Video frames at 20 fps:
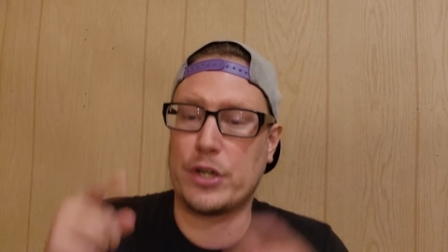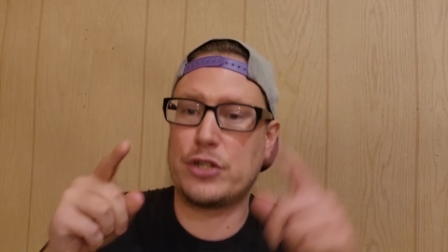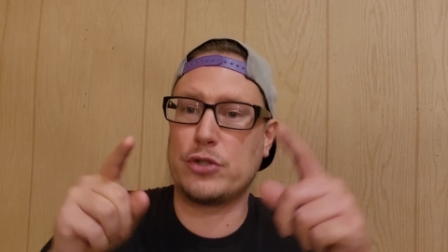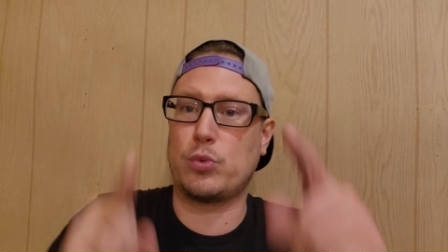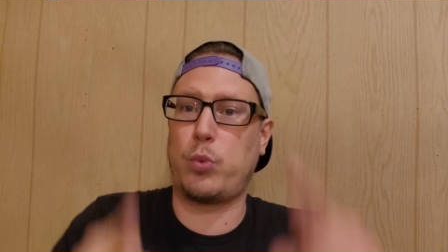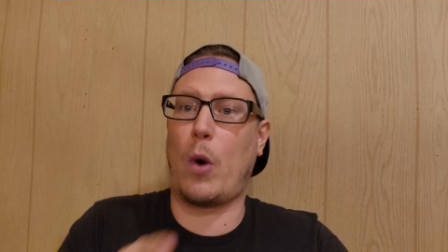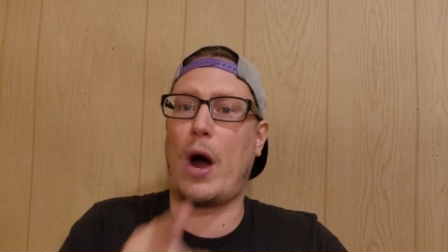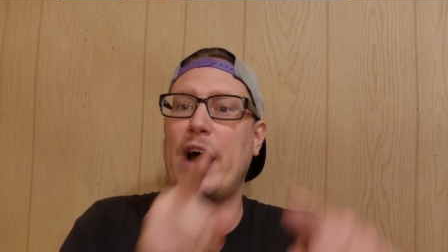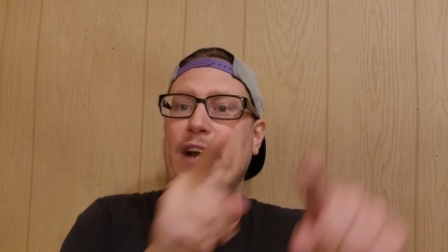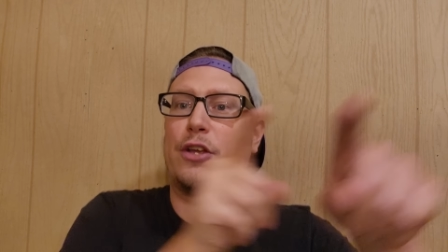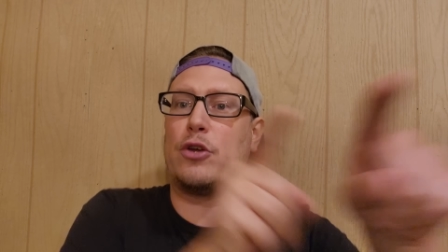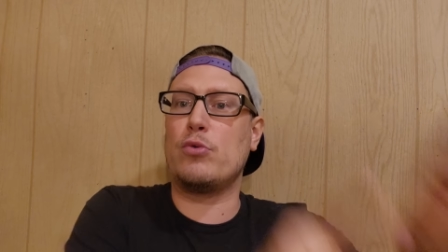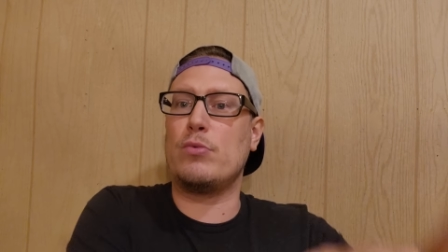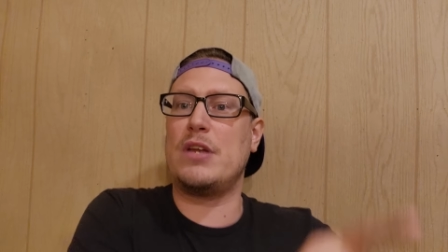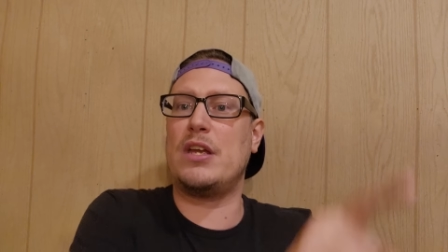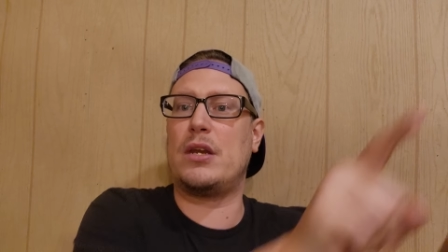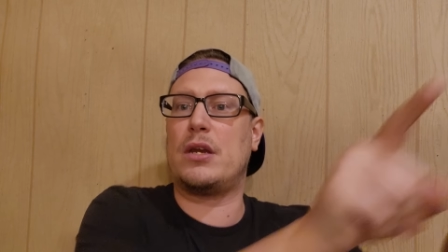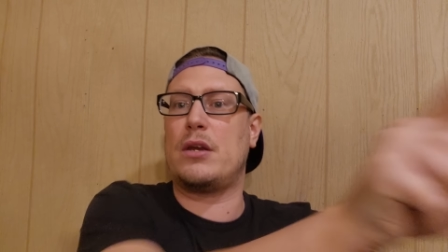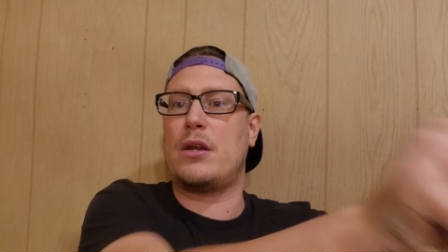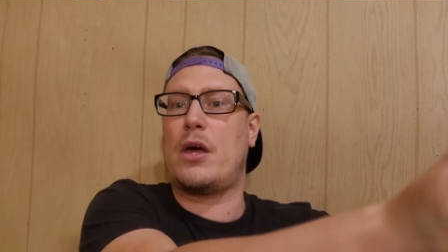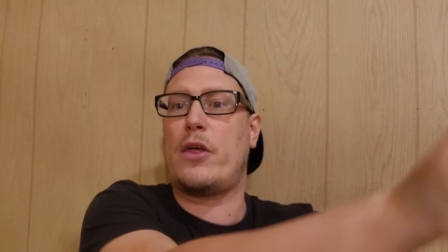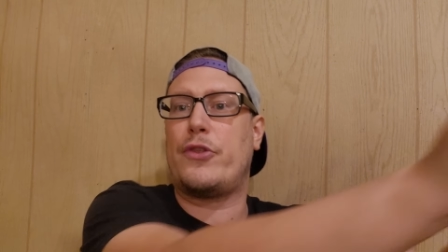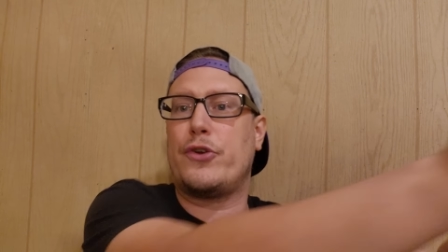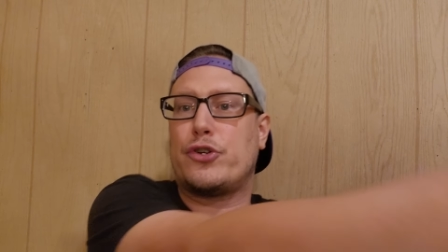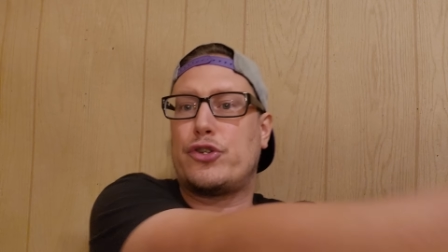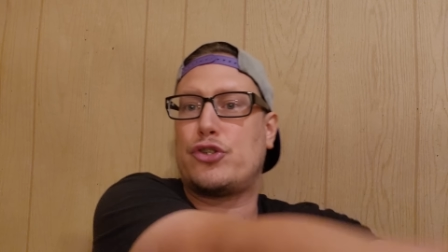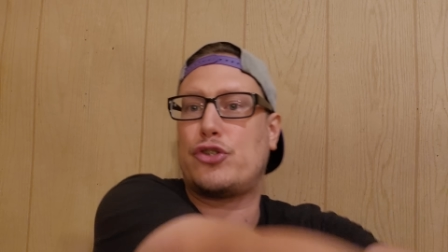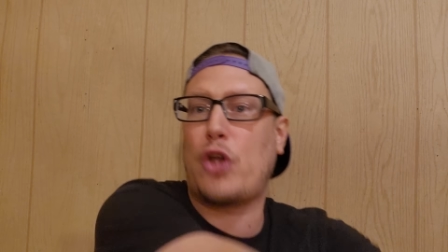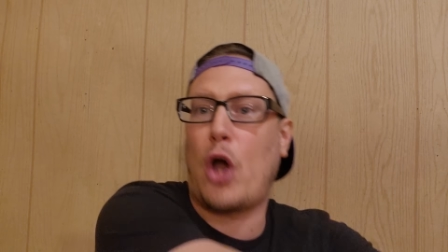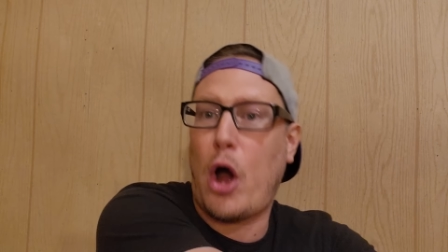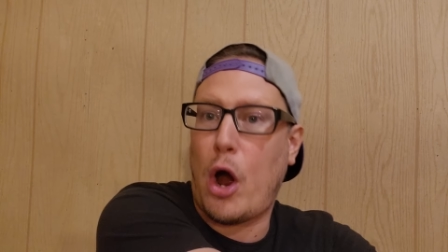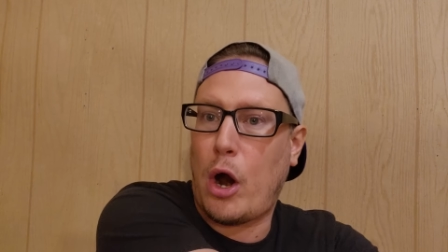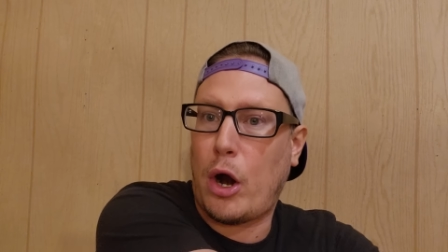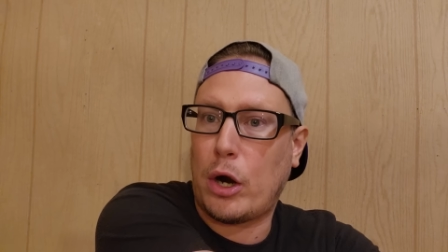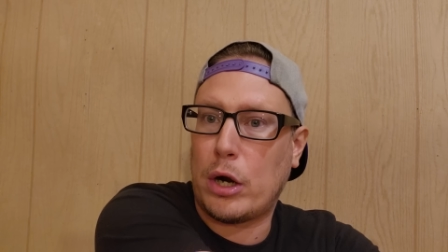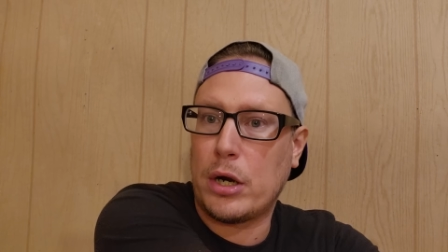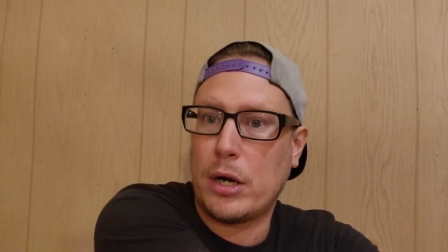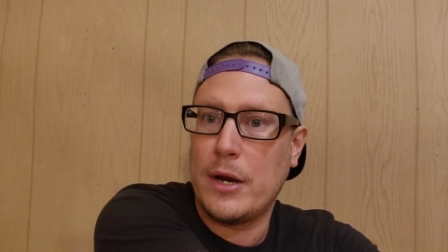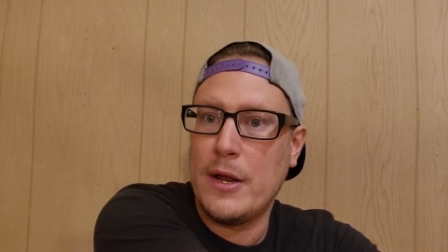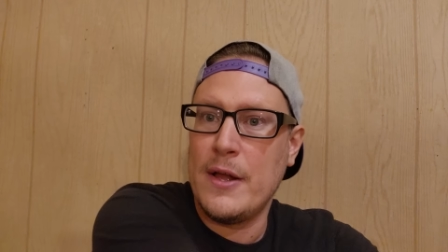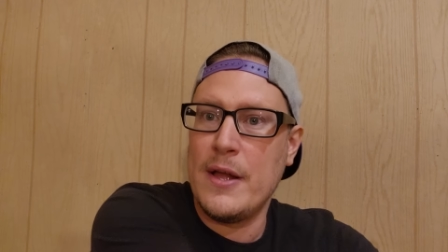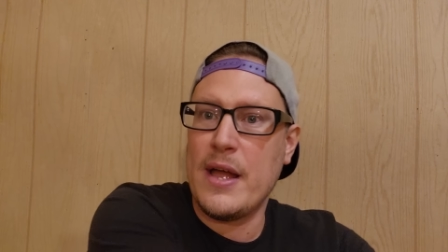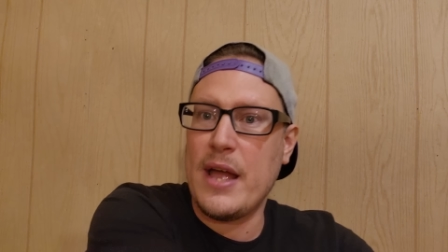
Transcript: Because why do you need another star